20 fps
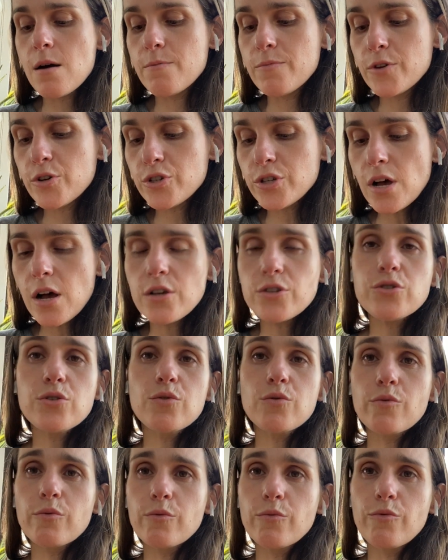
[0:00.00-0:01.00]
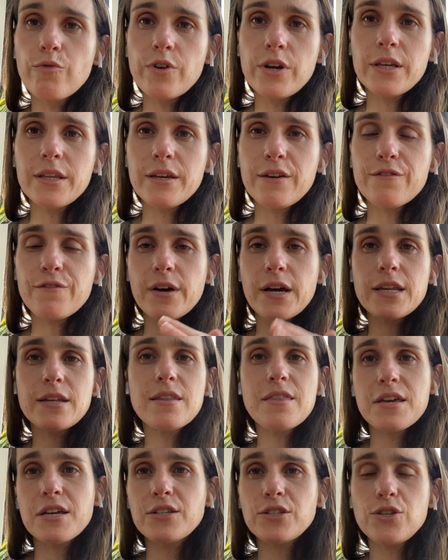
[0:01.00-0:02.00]
There's also really
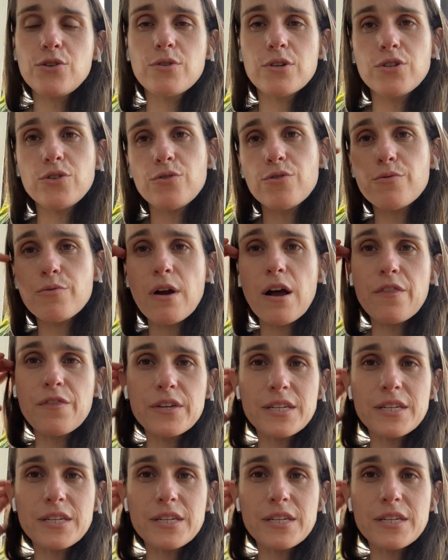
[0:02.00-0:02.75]
fun things that you can do throughout